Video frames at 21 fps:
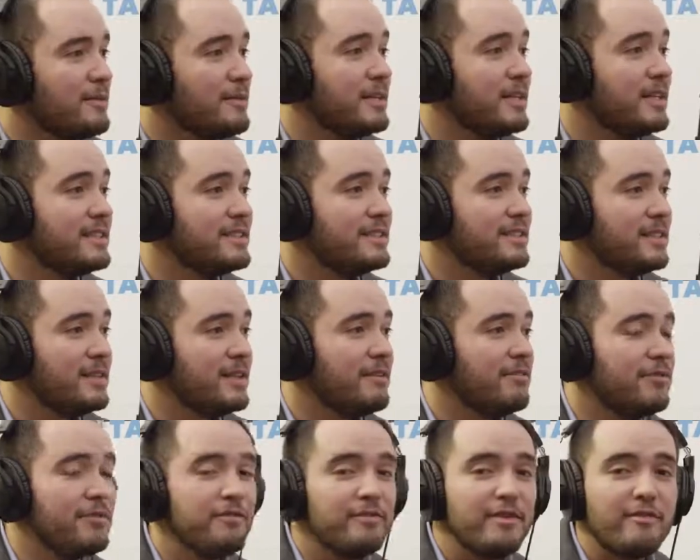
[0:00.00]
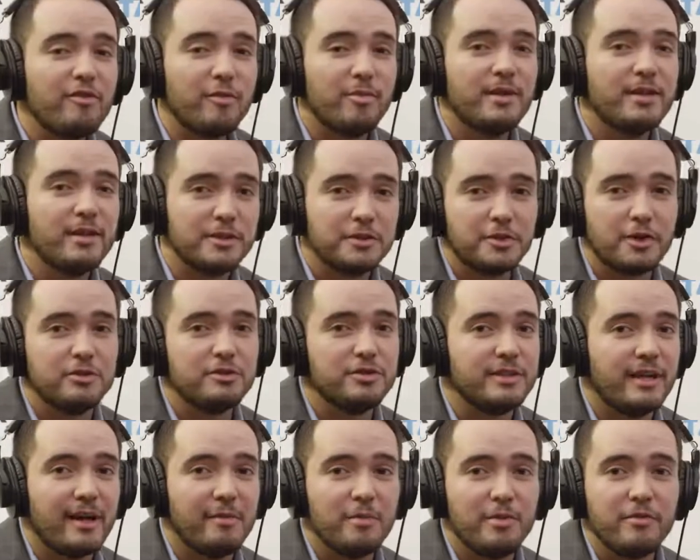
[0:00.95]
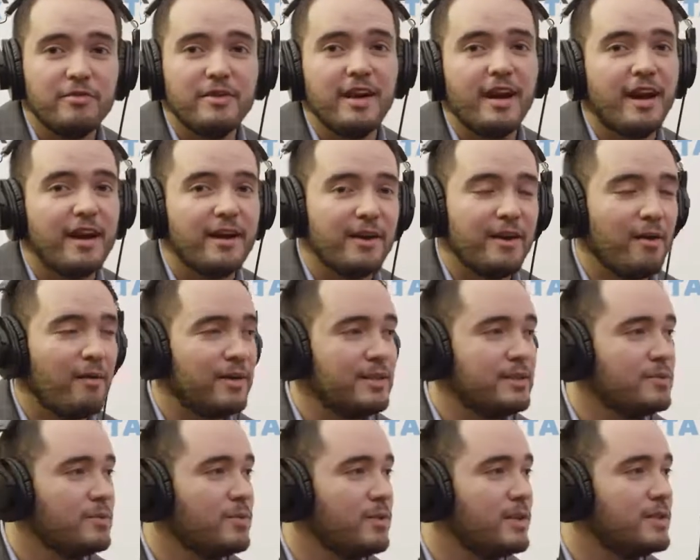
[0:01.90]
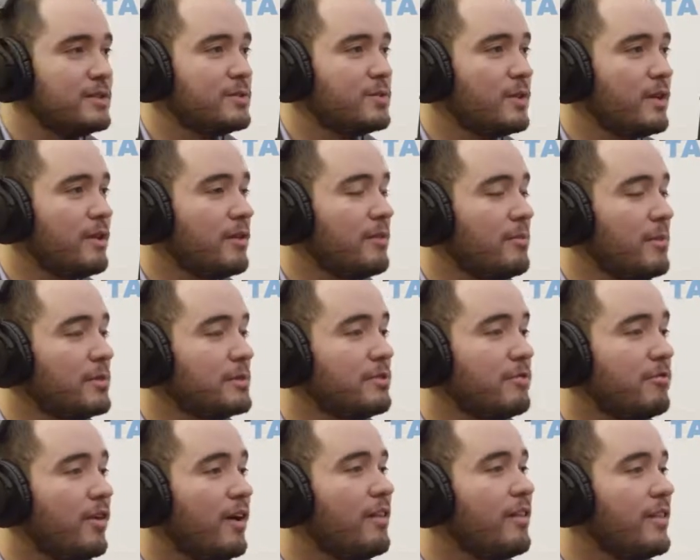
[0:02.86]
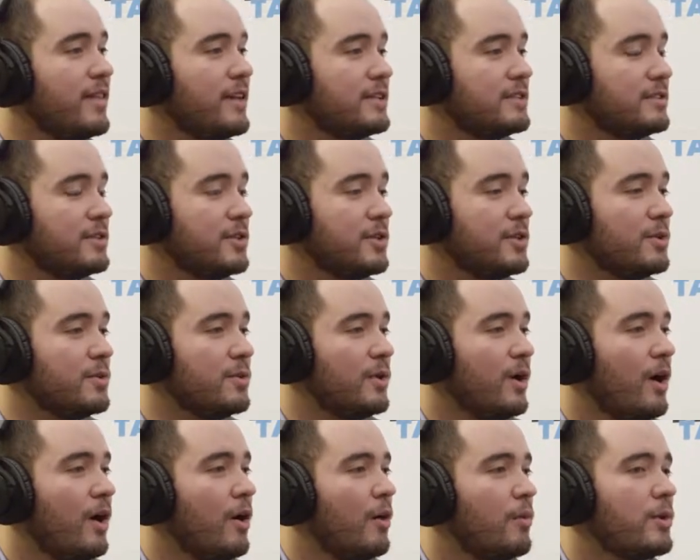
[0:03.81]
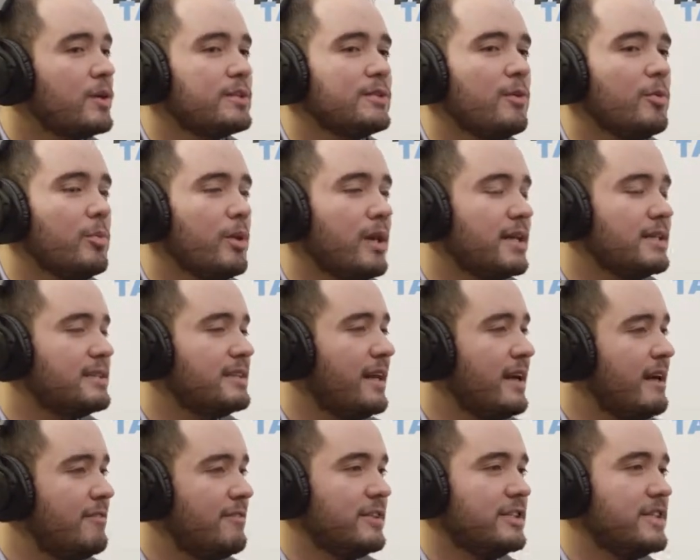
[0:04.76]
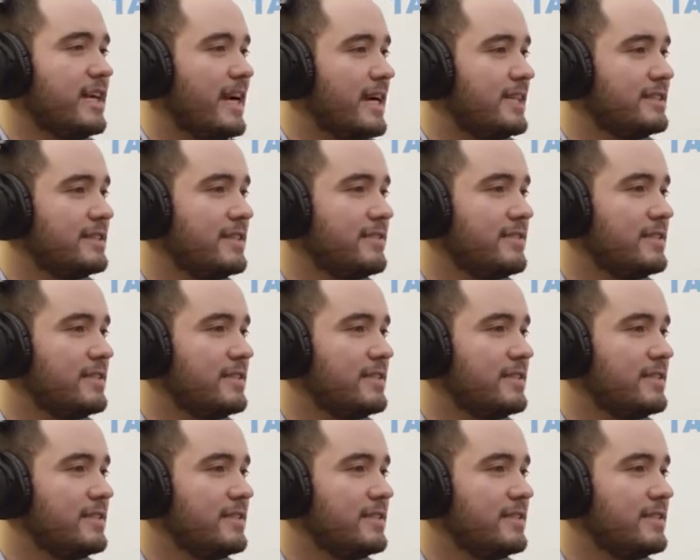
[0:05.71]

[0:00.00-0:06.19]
I mean, if you've never been to a Trojan game, you've got to go. It's one of the most fun things to do. We're so blessed to have the Jack Stevens.